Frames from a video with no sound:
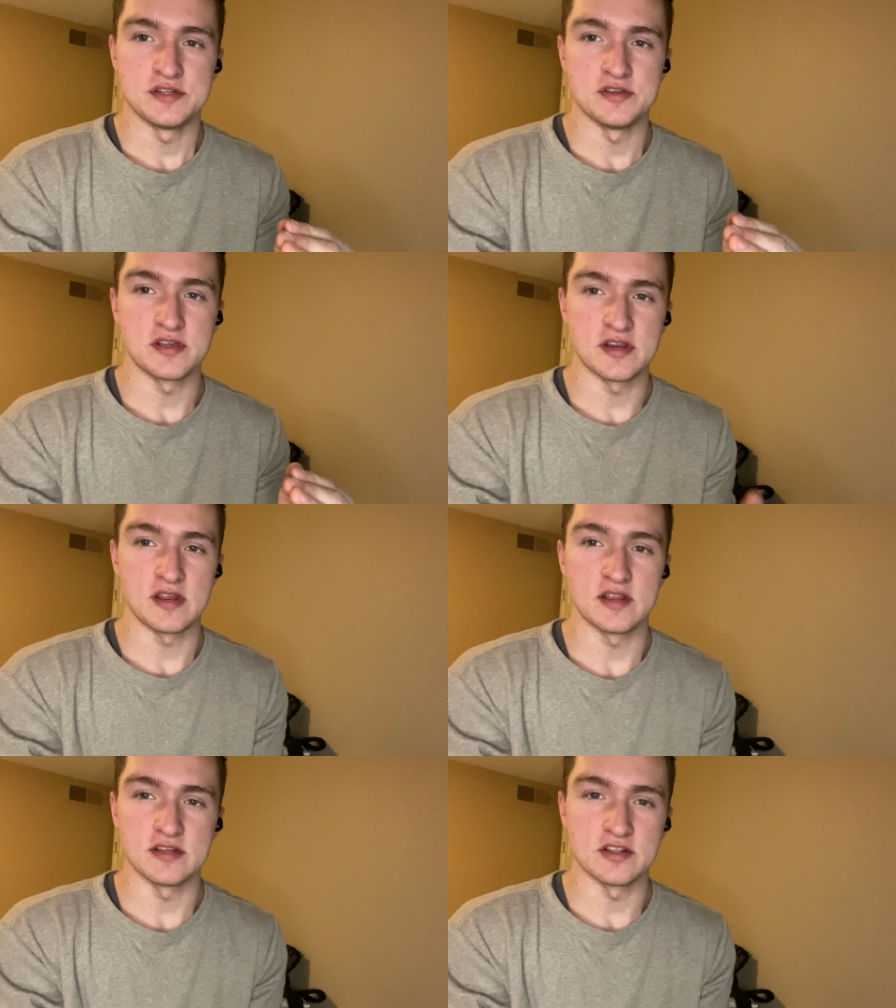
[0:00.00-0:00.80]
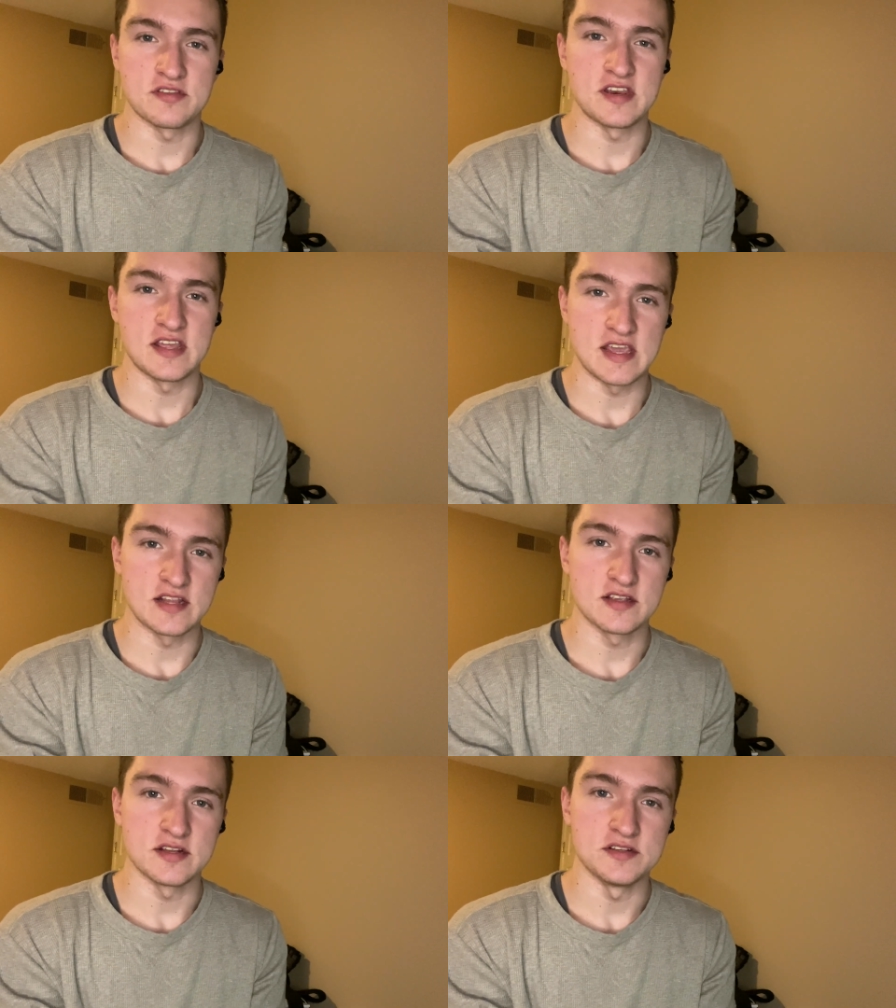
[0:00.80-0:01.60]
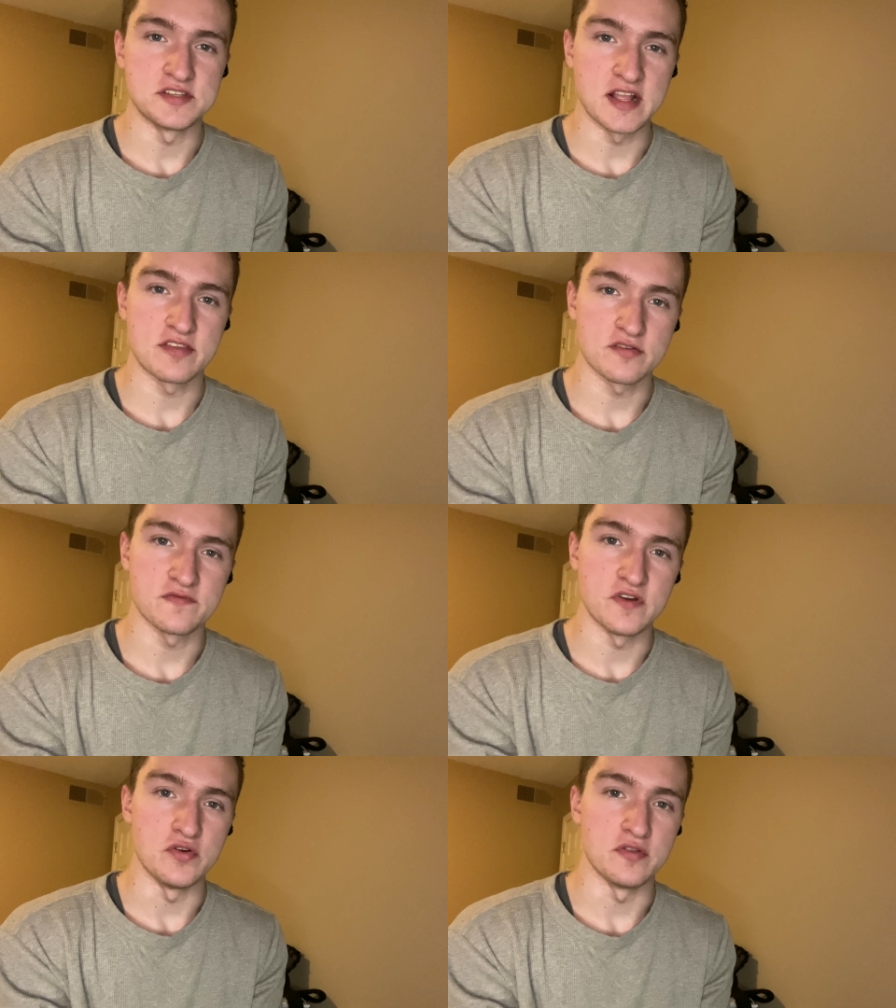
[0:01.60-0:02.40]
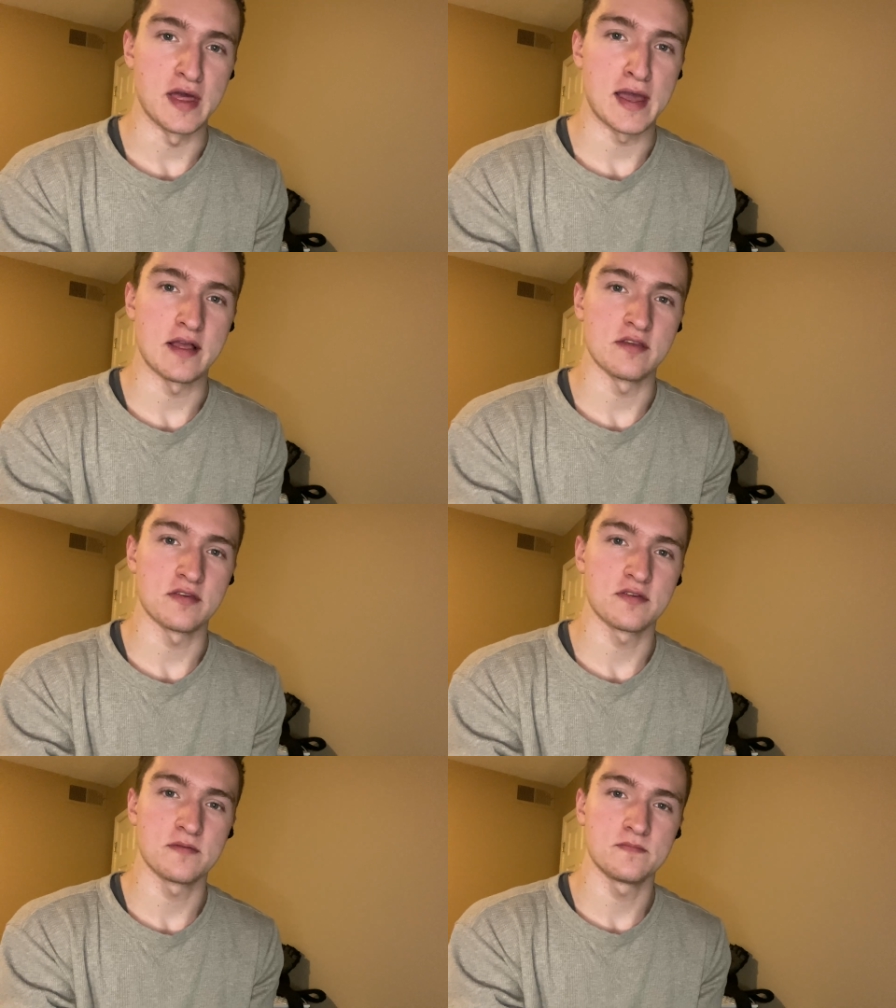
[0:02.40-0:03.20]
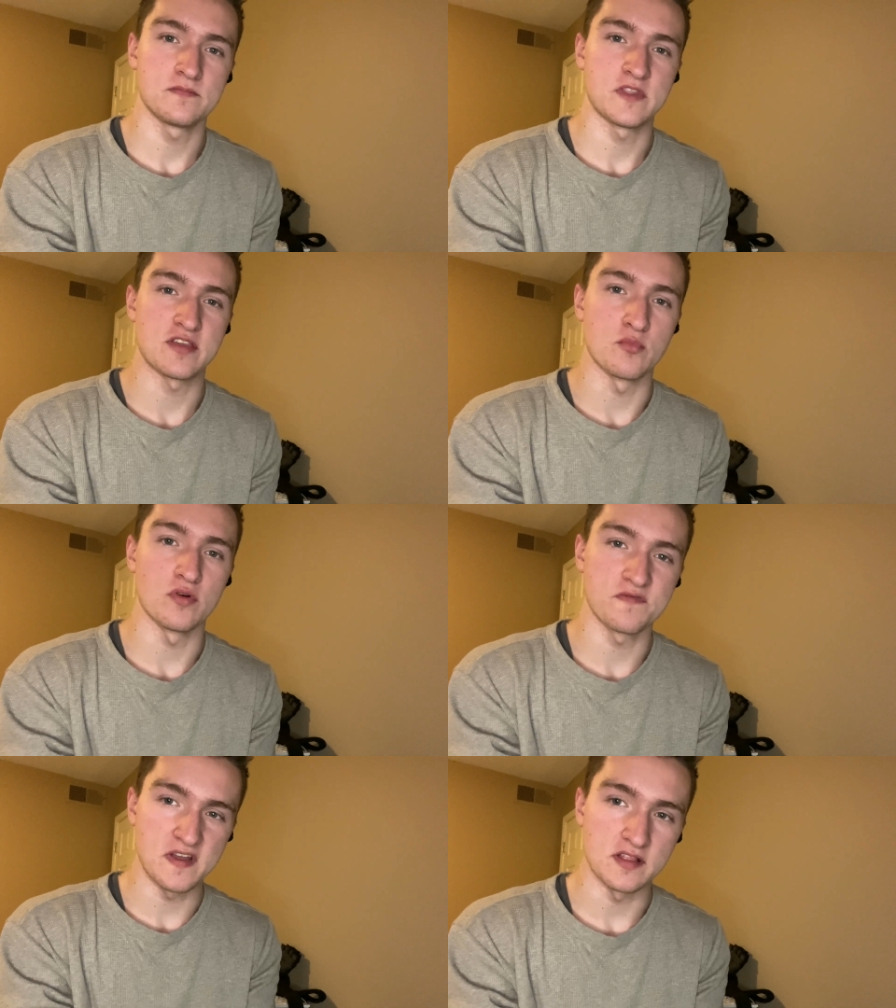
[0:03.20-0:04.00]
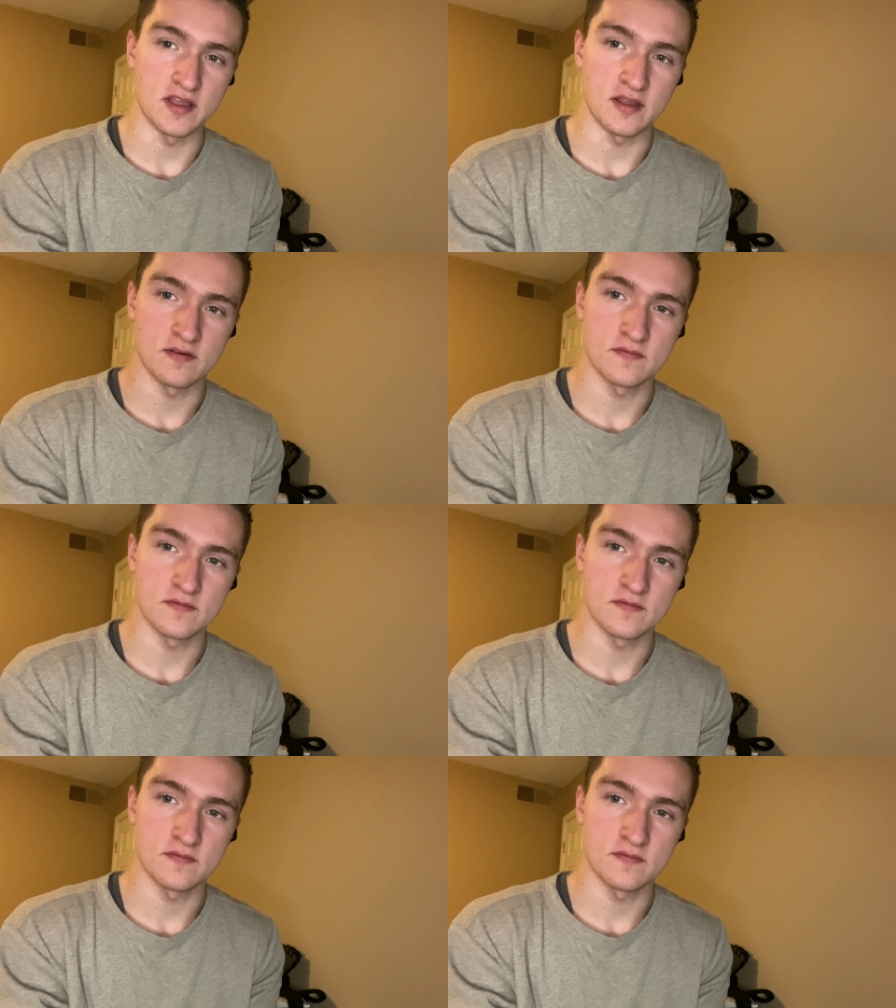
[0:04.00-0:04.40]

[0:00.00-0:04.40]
You just need to eat denser food that's more filling,